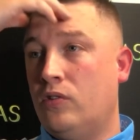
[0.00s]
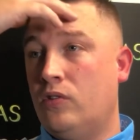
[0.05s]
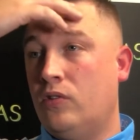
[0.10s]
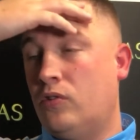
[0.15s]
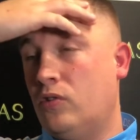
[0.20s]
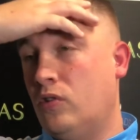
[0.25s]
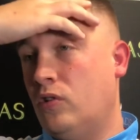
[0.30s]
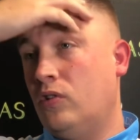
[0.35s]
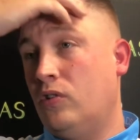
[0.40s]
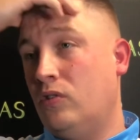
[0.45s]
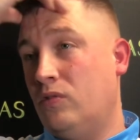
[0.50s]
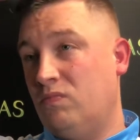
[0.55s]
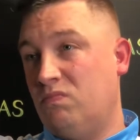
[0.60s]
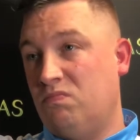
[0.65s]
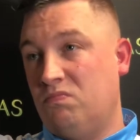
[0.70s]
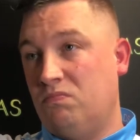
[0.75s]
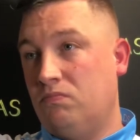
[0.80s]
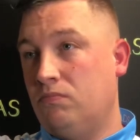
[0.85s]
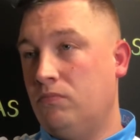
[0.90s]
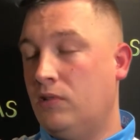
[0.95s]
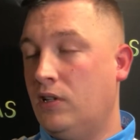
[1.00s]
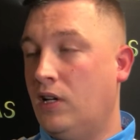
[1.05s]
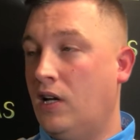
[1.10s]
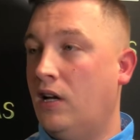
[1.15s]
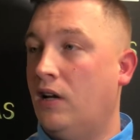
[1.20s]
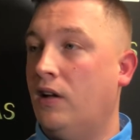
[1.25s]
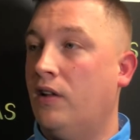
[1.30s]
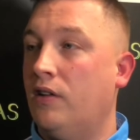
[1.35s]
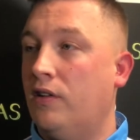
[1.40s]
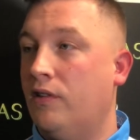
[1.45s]
So
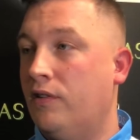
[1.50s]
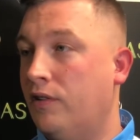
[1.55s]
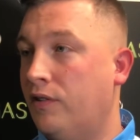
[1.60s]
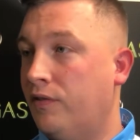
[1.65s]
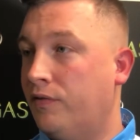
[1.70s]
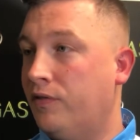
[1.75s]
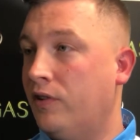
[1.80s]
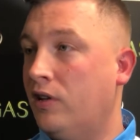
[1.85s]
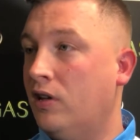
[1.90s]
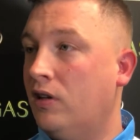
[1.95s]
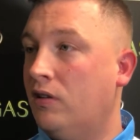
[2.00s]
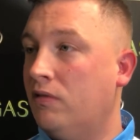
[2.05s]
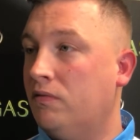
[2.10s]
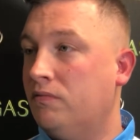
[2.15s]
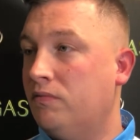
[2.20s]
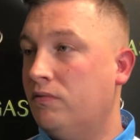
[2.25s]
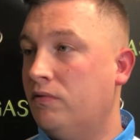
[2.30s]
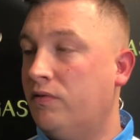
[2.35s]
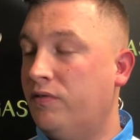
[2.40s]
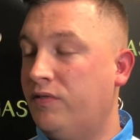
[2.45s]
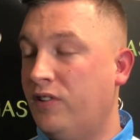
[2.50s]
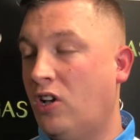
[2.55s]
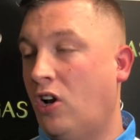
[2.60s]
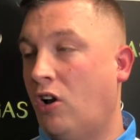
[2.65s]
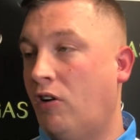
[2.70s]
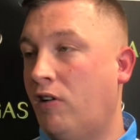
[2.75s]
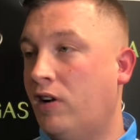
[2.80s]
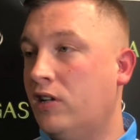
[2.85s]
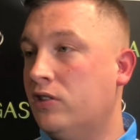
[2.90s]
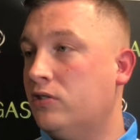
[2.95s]
yeah, they feel
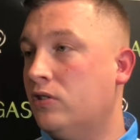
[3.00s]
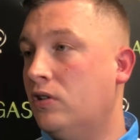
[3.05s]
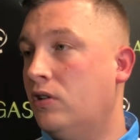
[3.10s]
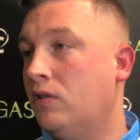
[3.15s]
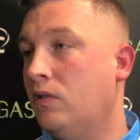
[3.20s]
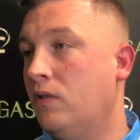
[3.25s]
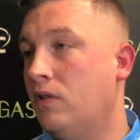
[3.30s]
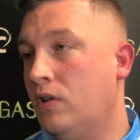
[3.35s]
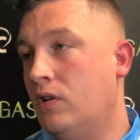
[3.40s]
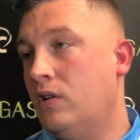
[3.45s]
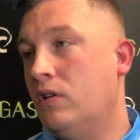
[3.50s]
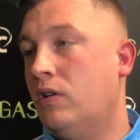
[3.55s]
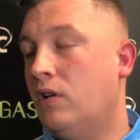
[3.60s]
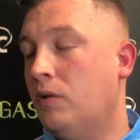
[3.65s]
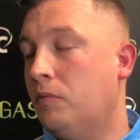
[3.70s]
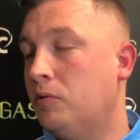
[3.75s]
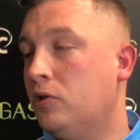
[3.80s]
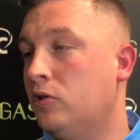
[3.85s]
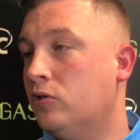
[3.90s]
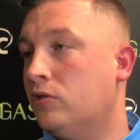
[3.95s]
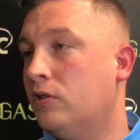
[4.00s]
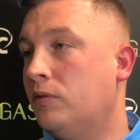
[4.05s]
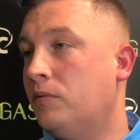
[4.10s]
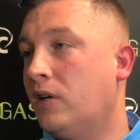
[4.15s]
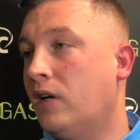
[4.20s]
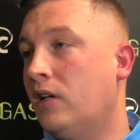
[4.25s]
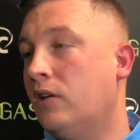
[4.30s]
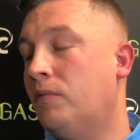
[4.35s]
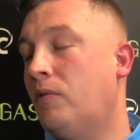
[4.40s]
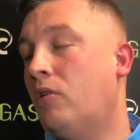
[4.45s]
all right, so I'll be using them
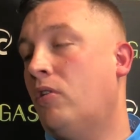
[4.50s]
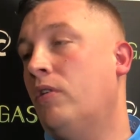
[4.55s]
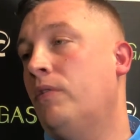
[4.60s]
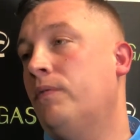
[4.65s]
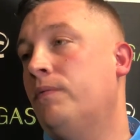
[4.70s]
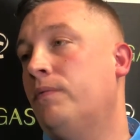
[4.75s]
again tomorrow.